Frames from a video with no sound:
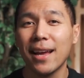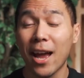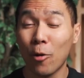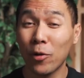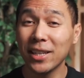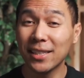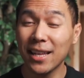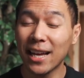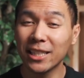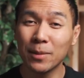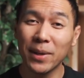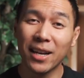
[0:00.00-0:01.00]
and recently
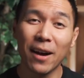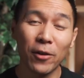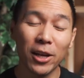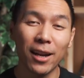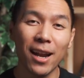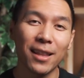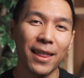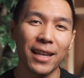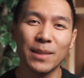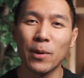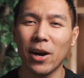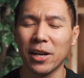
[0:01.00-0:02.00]
I've just been covering a lot of
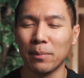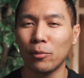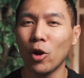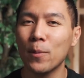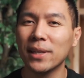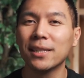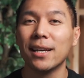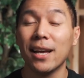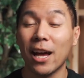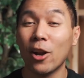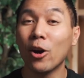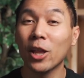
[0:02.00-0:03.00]
things about unemployment
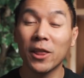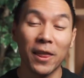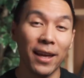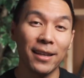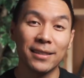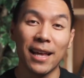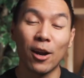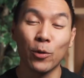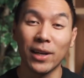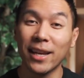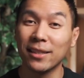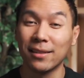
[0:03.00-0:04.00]
and all the things that are
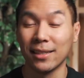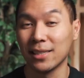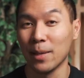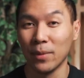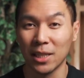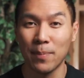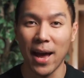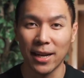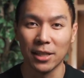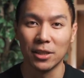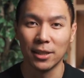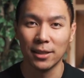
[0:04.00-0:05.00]
related to the stimulus
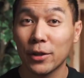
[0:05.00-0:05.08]
package.